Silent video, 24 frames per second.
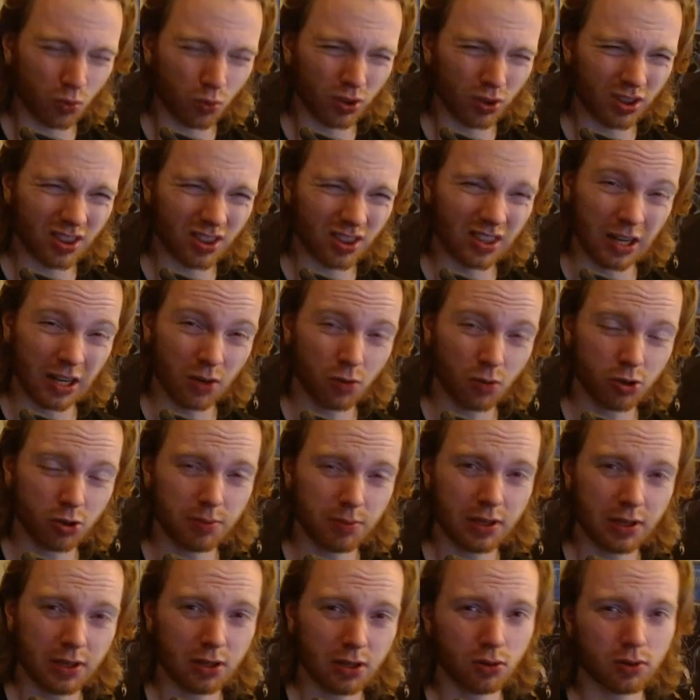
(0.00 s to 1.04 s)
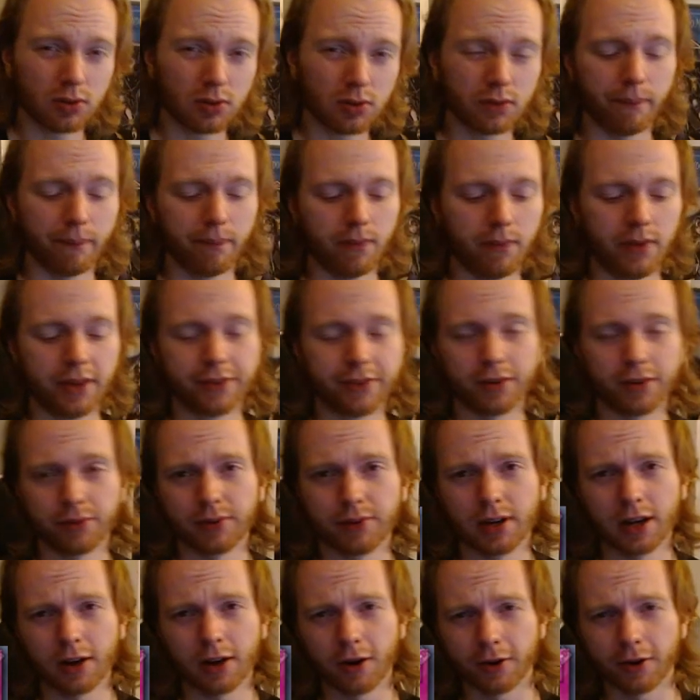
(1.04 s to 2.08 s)
think would be good, something
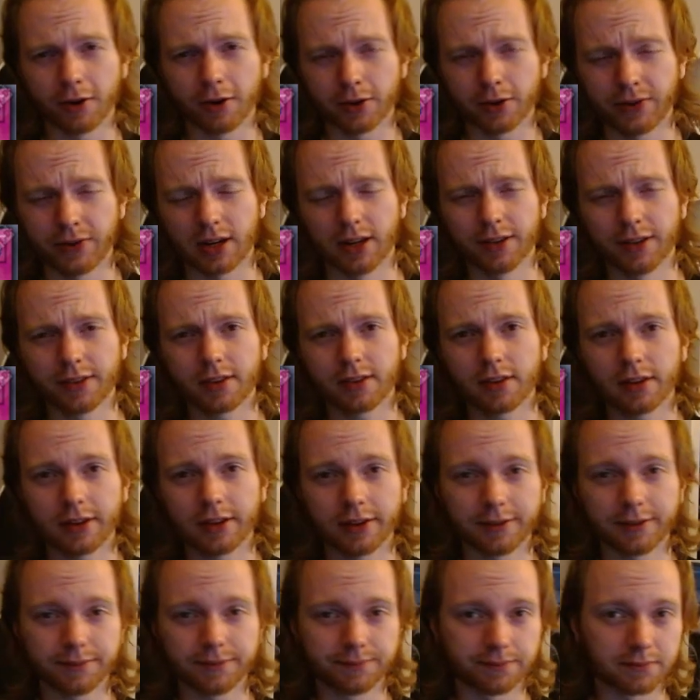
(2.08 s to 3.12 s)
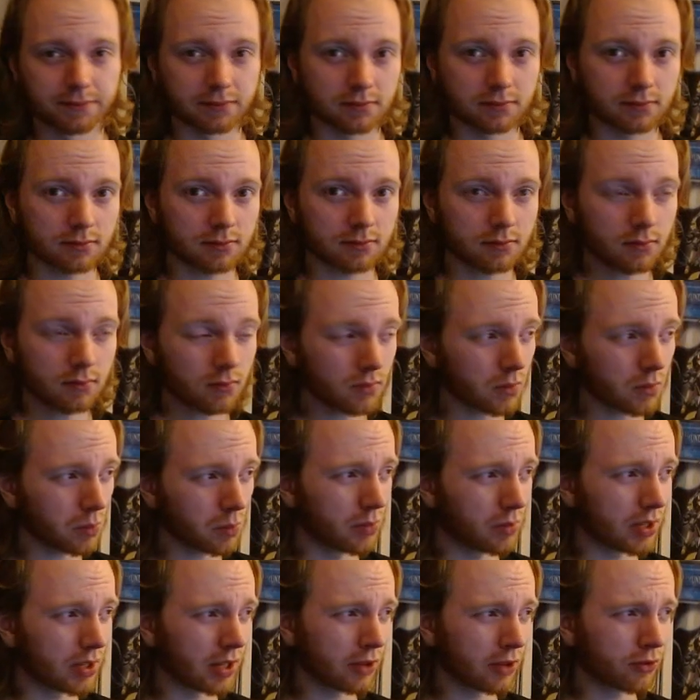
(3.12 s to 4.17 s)
like Artifact Lancia,
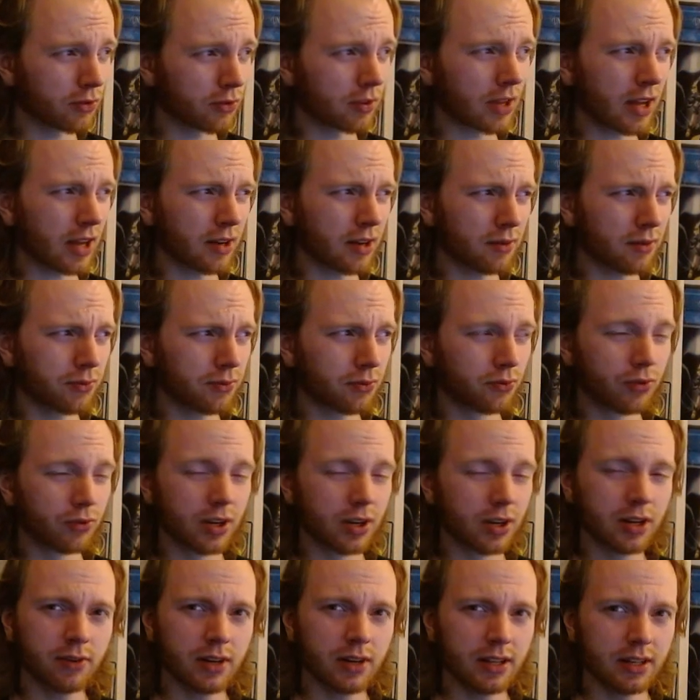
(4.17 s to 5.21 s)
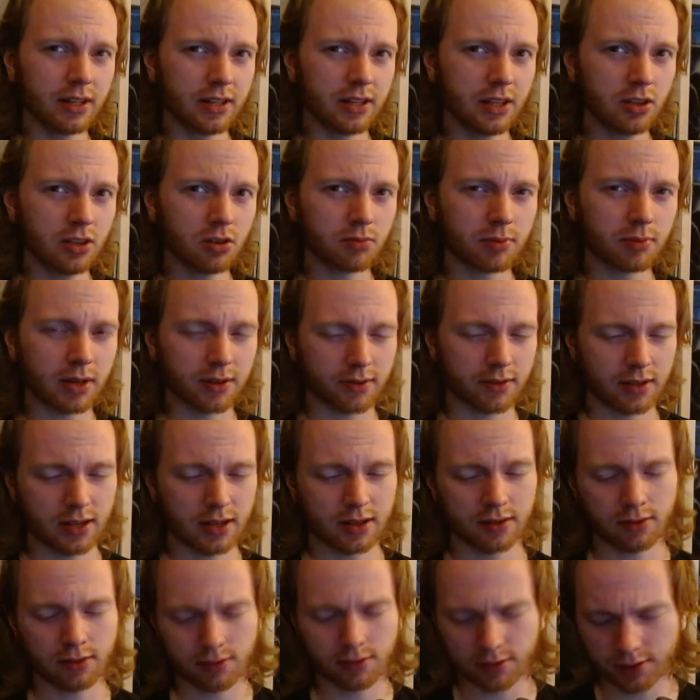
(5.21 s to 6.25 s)
but it's kind of really, really niche because they can
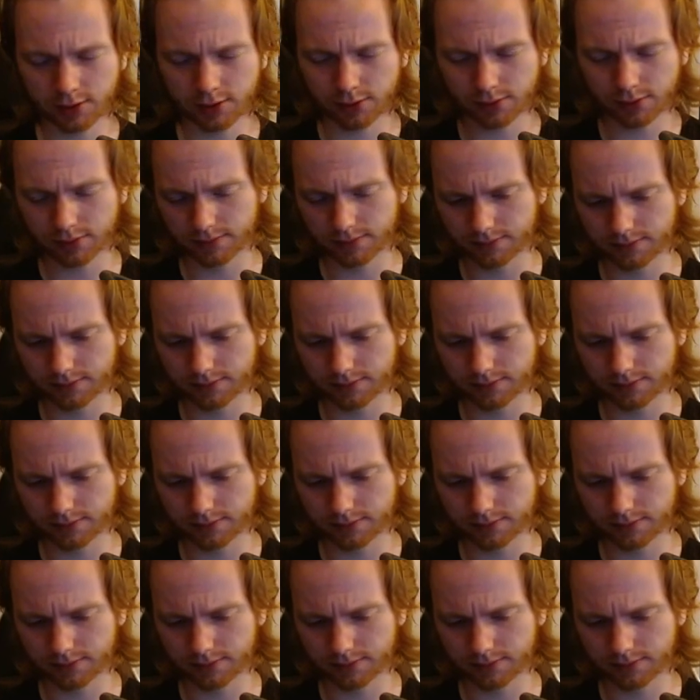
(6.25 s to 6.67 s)
still